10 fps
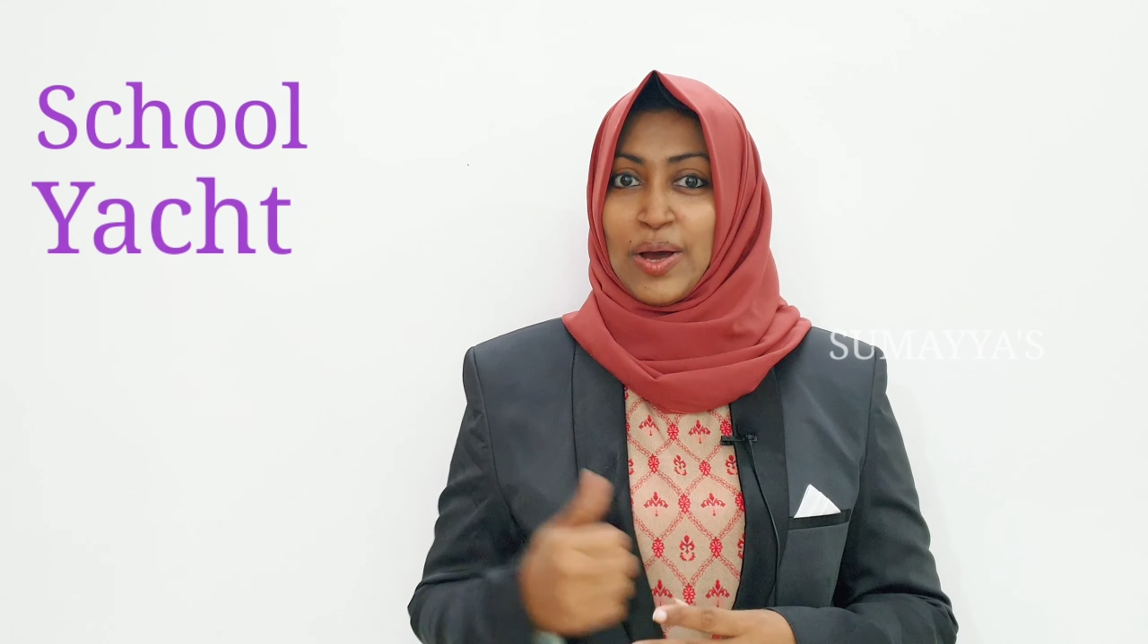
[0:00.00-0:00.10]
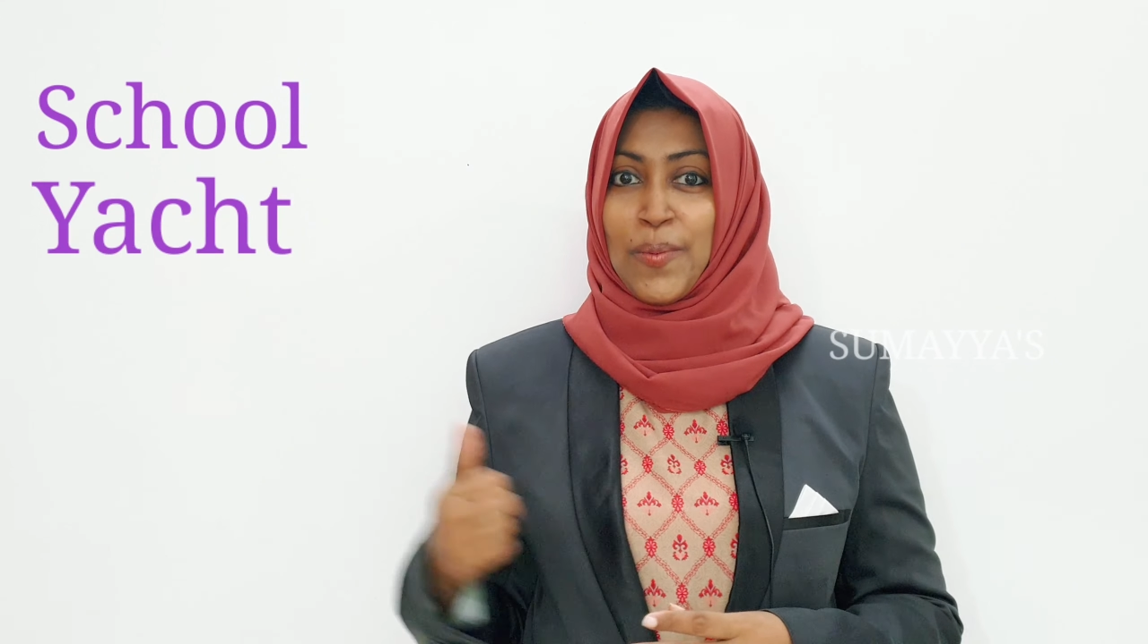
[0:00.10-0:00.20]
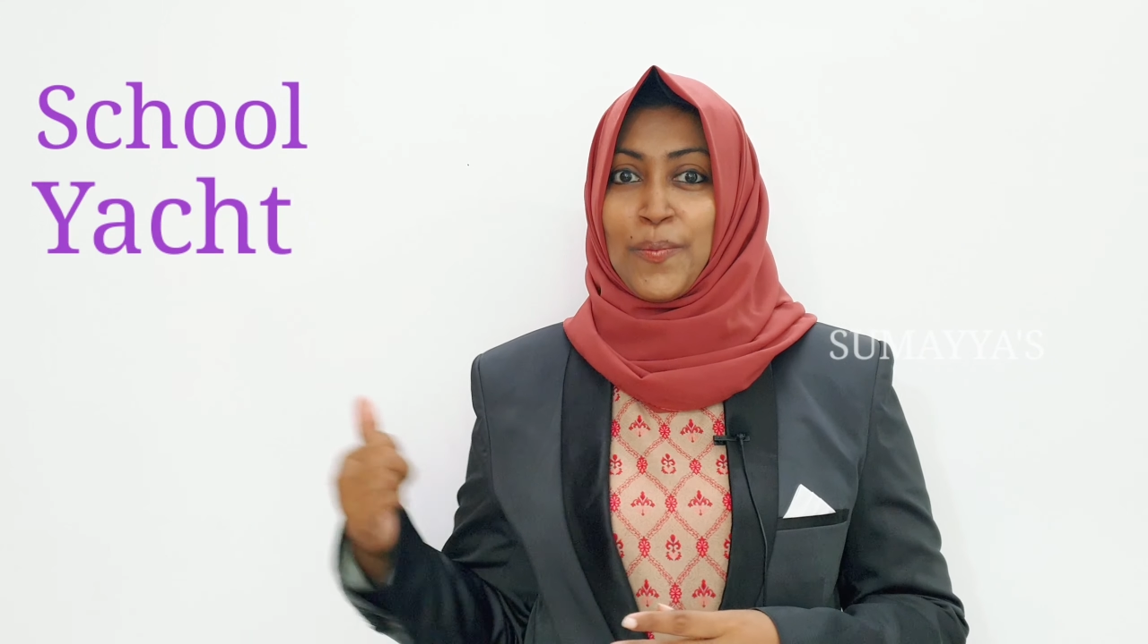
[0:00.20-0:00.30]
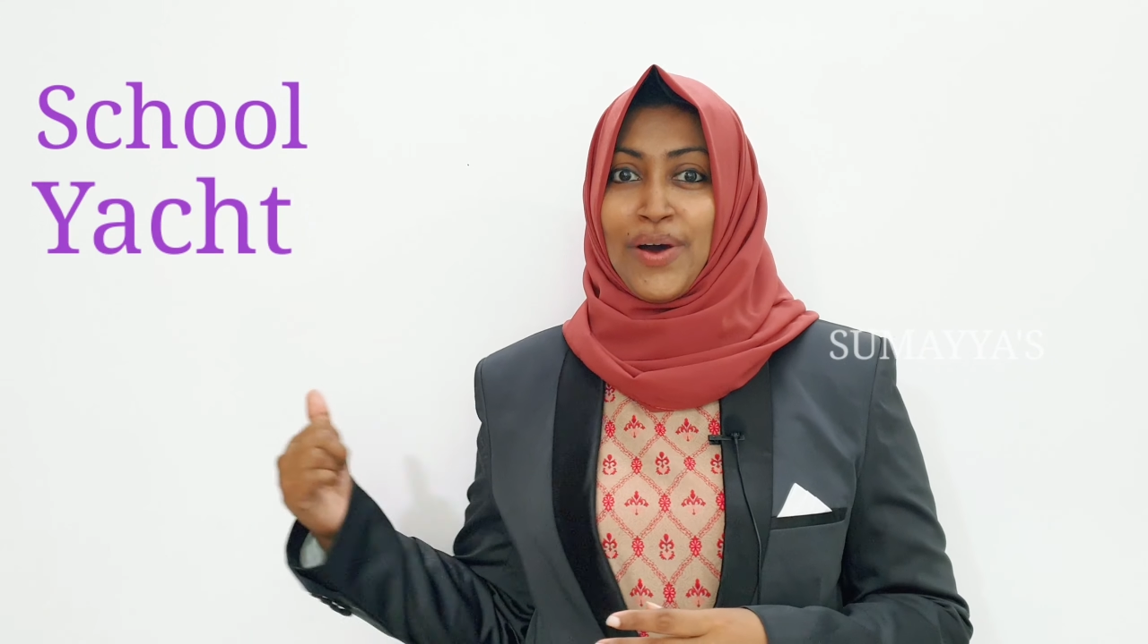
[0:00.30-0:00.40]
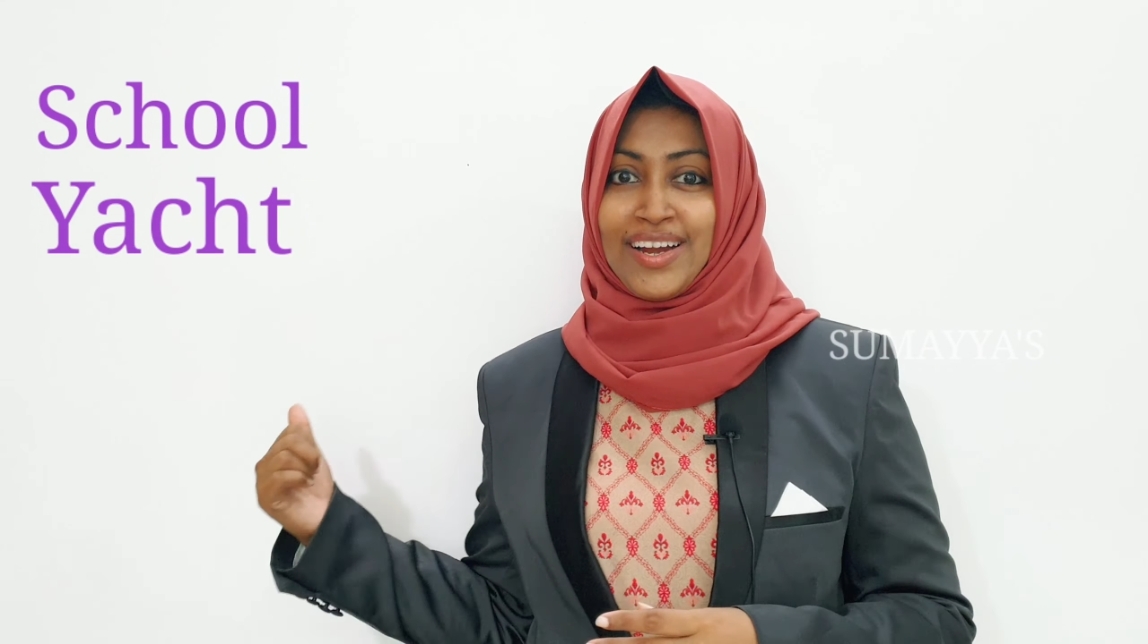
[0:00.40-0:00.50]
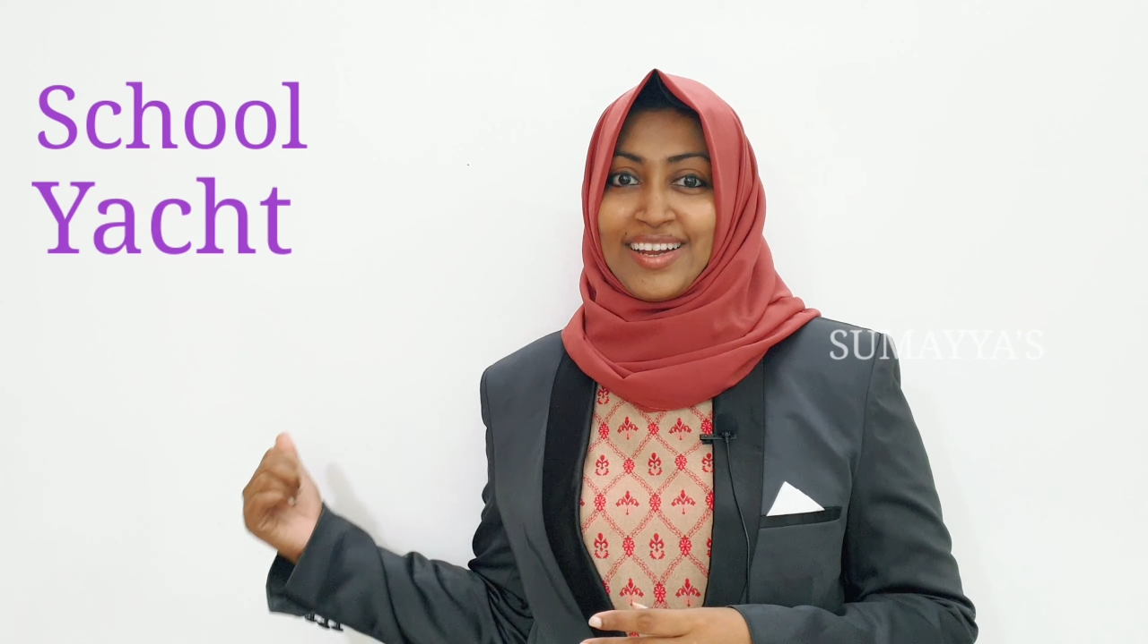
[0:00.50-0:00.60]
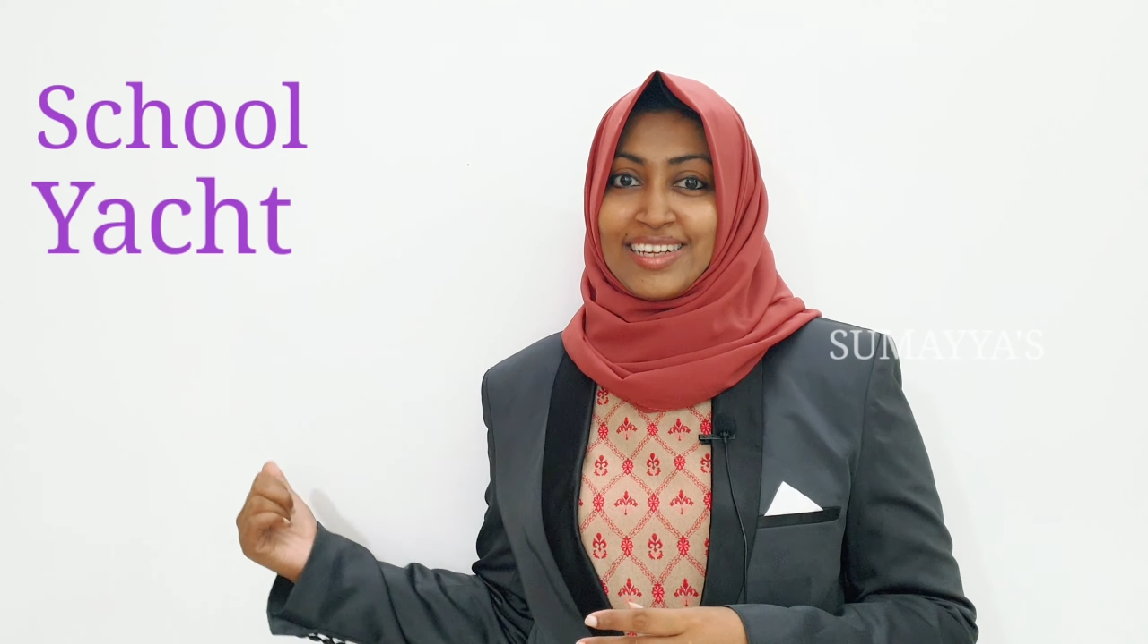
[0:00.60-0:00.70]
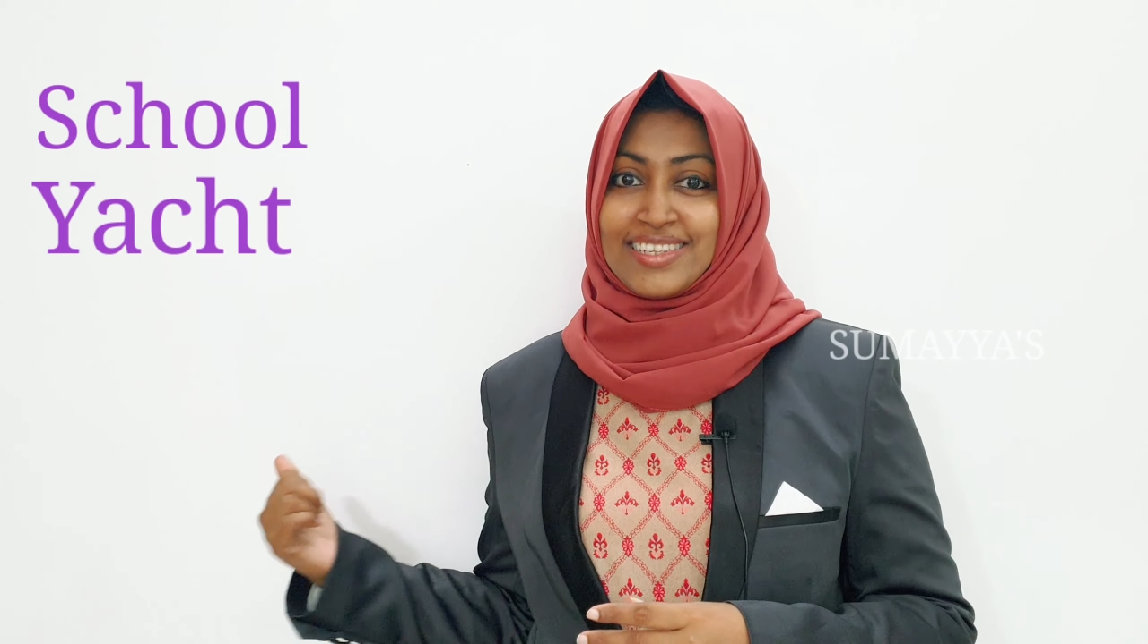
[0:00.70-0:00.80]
But in the